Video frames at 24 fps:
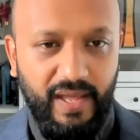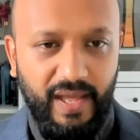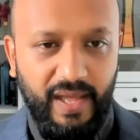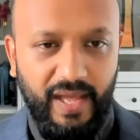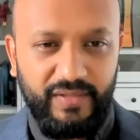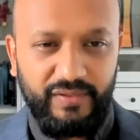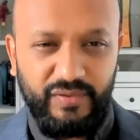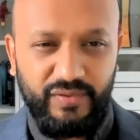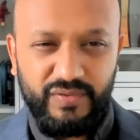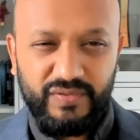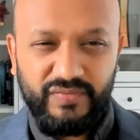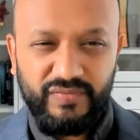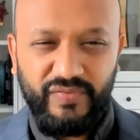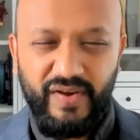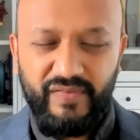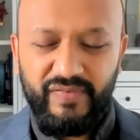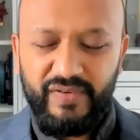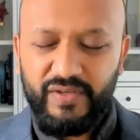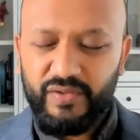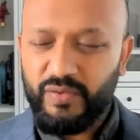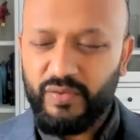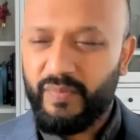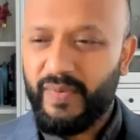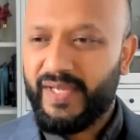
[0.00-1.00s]
And so it was a
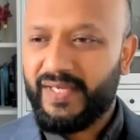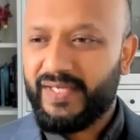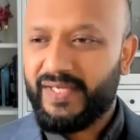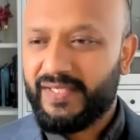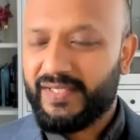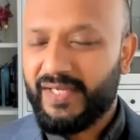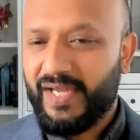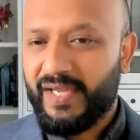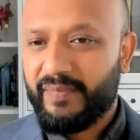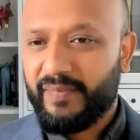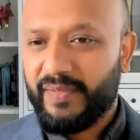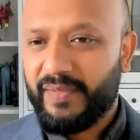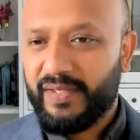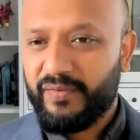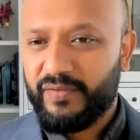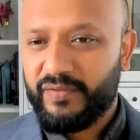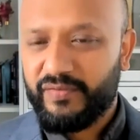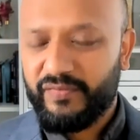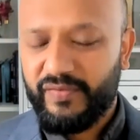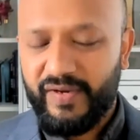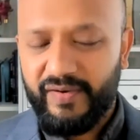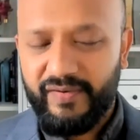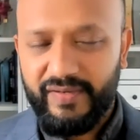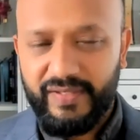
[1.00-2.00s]
very traumatic time and it was
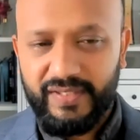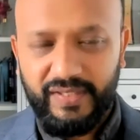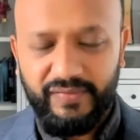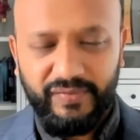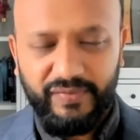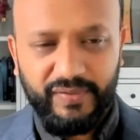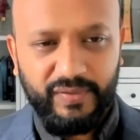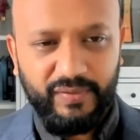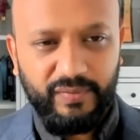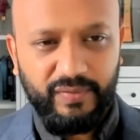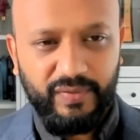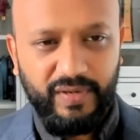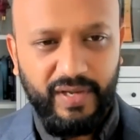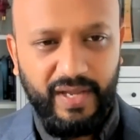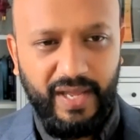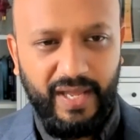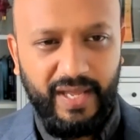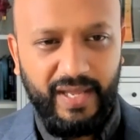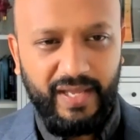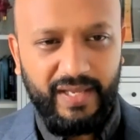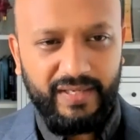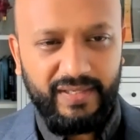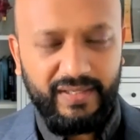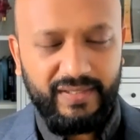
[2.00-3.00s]
very difficult.
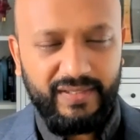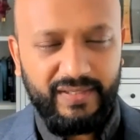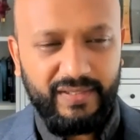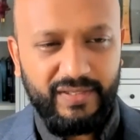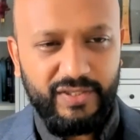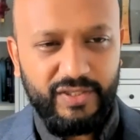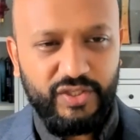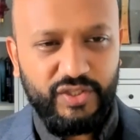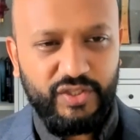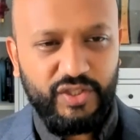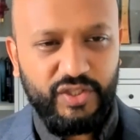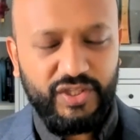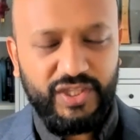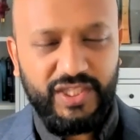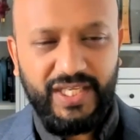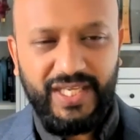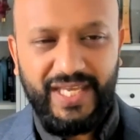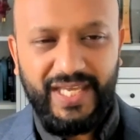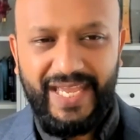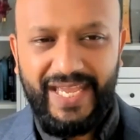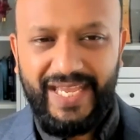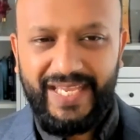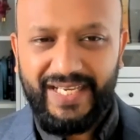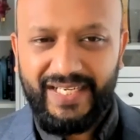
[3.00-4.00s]
And the
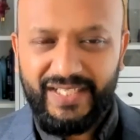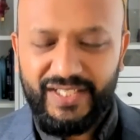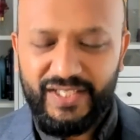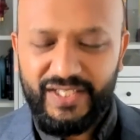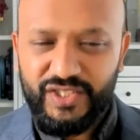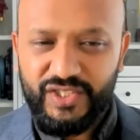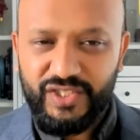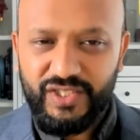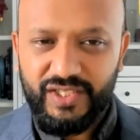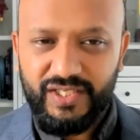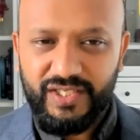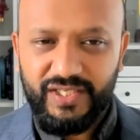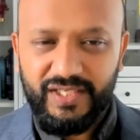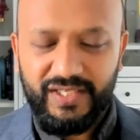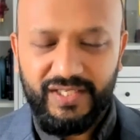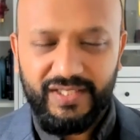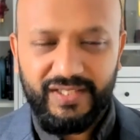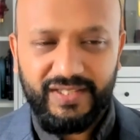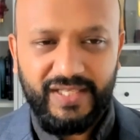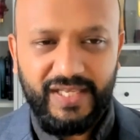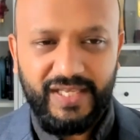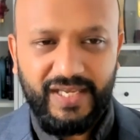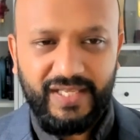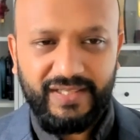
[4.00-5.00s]
energy
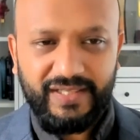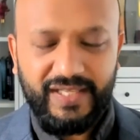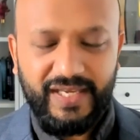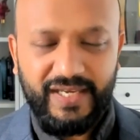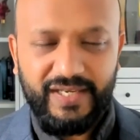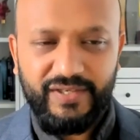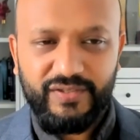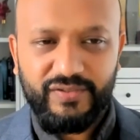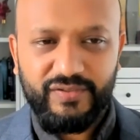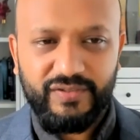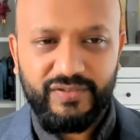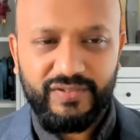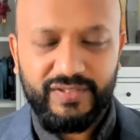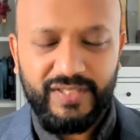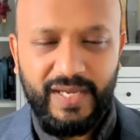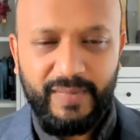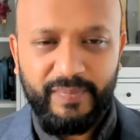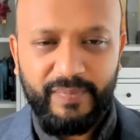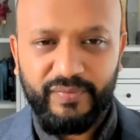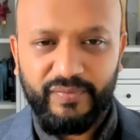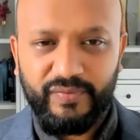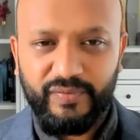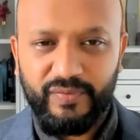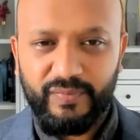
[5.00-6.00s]
that used to
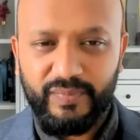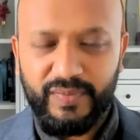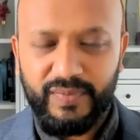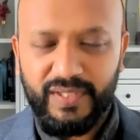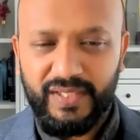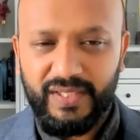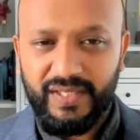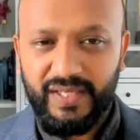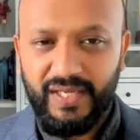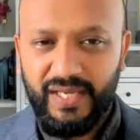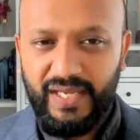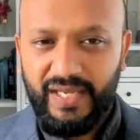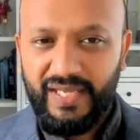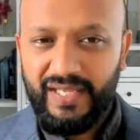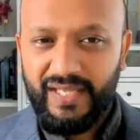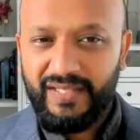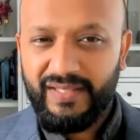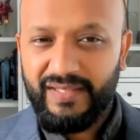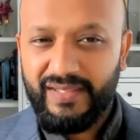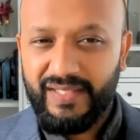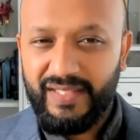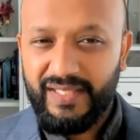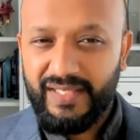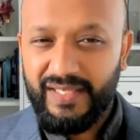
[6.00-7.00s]
sap through me,
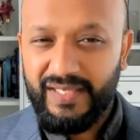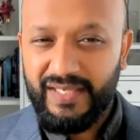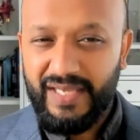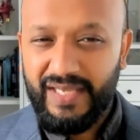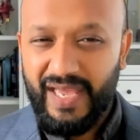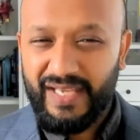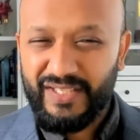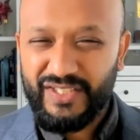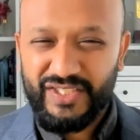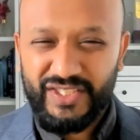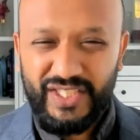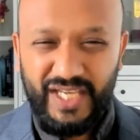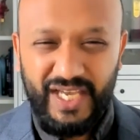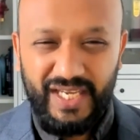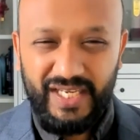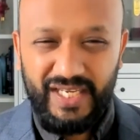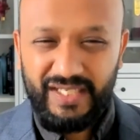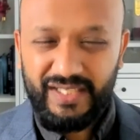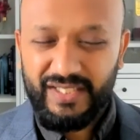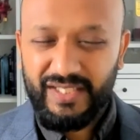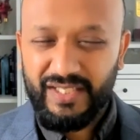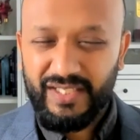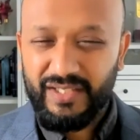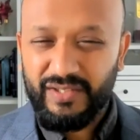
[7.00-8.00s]
the
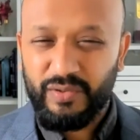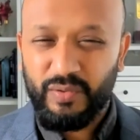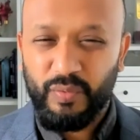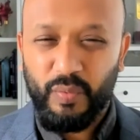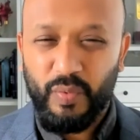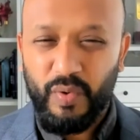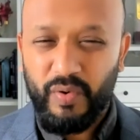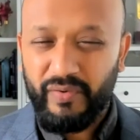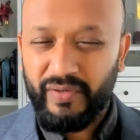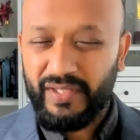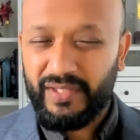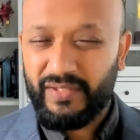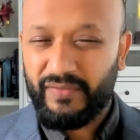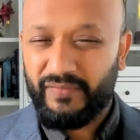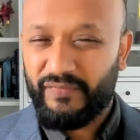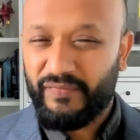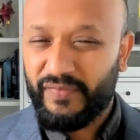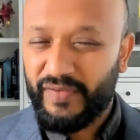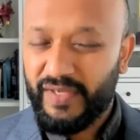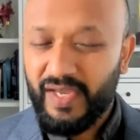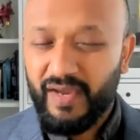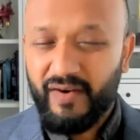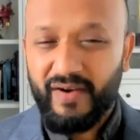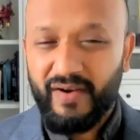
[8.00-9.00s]
anxiety, the worry, the
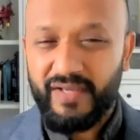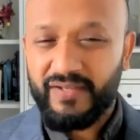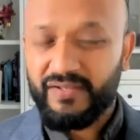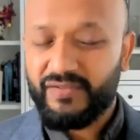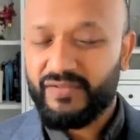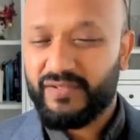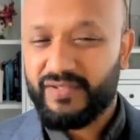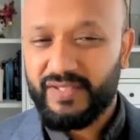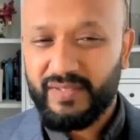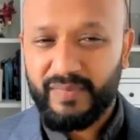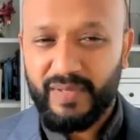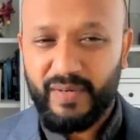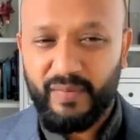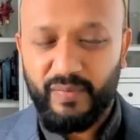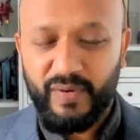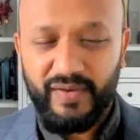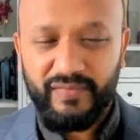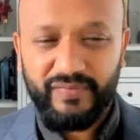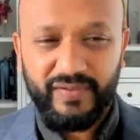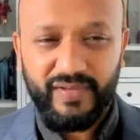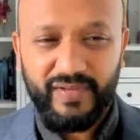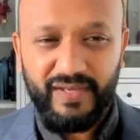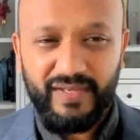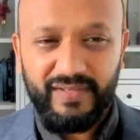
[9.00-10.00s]
fear I used to see in my
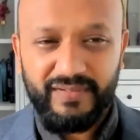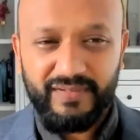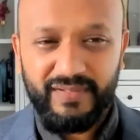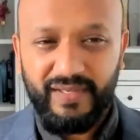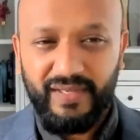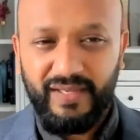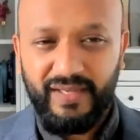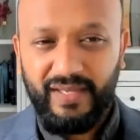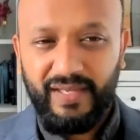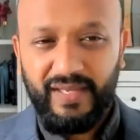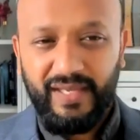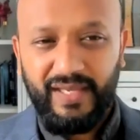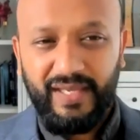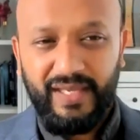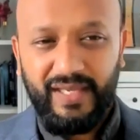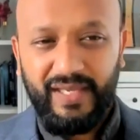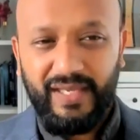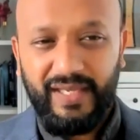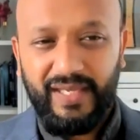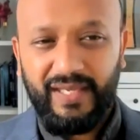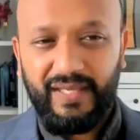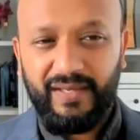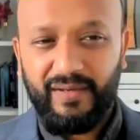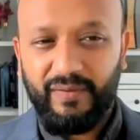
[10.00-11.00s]
wife's eyes,
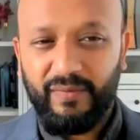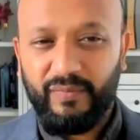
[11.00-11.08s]
you